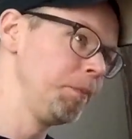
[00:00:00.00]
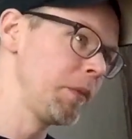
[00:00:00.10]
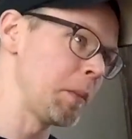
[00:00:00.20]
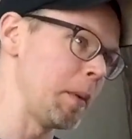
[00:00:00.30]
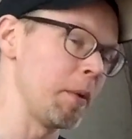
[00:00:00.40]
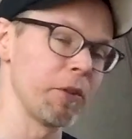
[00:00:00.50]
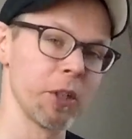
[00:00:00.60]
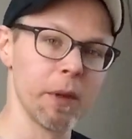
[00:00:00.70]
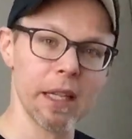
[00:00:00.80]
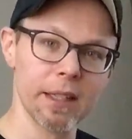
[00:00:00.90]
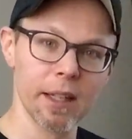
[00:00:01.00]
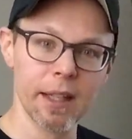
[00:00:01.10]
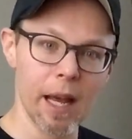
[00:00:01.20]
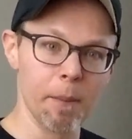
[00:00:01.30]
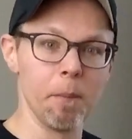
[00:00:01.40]
maybe for somebody that's in
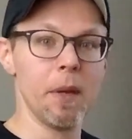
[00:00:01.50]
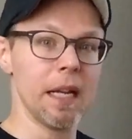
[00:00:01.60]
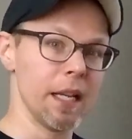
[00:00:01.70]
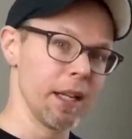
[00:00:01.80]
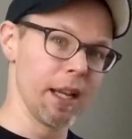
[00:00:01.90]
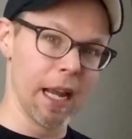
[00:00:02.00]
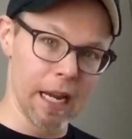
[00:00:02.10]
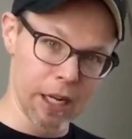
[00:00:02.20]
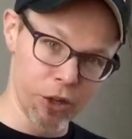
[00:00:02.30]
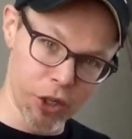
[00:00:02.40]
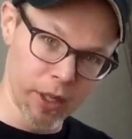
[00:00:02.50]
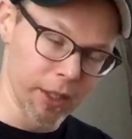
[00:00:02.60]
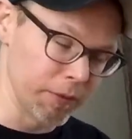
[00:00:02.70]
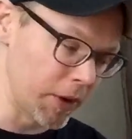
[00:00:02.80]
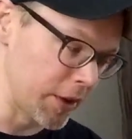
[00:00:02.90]
that mid-age
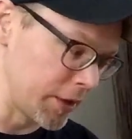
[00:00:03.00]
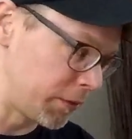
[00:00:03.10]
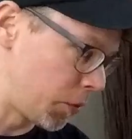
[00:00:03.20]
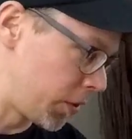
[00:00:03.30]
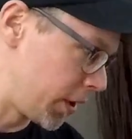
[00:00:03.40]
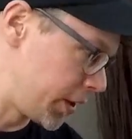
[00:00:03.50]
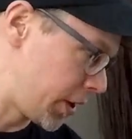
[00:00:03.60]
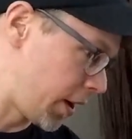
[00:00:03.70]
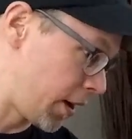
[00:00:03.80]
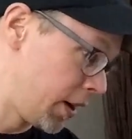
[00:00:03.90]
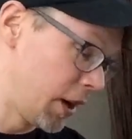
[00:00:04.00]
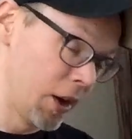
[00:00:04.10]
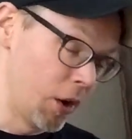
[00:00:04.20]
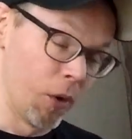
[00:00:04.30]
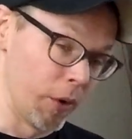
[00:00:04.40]
as far as for a guitar,
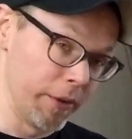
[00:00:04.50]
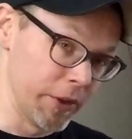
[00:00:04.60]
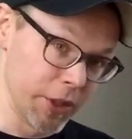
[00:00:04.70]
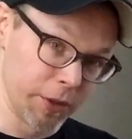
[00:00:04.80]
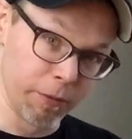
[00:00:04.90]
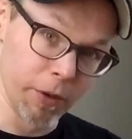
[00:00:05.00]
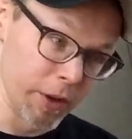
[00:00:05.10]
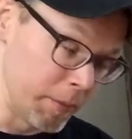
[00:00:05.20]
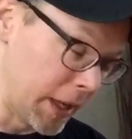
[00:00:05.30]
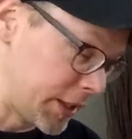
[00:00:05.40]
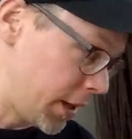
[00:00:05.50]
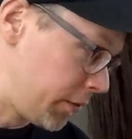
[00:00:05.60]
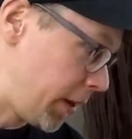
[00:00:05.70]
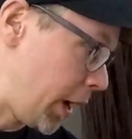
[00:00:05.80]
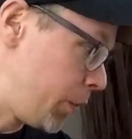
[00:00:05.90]
or even just for myself,
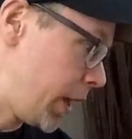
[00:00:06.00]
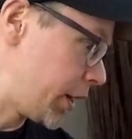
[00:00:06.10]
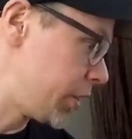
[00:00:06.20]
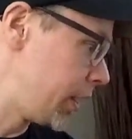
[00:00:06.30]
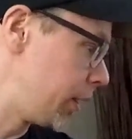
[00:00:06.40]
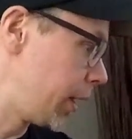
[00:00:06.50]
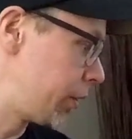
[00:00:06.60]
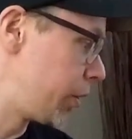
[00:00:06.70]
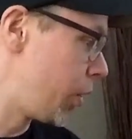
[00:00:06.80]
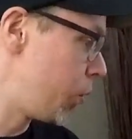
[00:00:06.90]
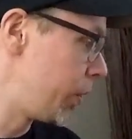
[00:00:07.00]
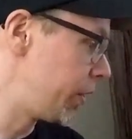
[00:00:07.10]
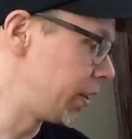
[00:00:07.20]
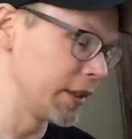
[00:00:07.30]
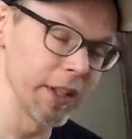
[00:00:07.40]
I would actually like to go with
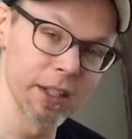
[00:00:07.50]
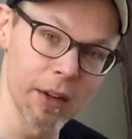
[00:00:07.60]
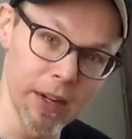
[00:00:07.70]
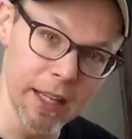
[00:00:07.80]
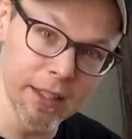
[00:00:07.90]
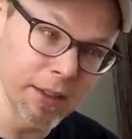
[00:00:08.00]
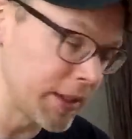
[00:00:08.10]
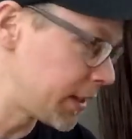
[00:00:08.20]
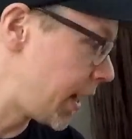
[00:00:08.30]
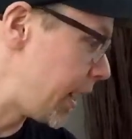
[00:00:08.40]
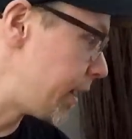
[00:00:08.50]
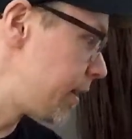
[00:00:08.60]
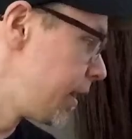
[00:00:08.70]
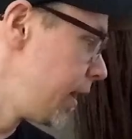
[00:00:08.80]
the 7/8 size.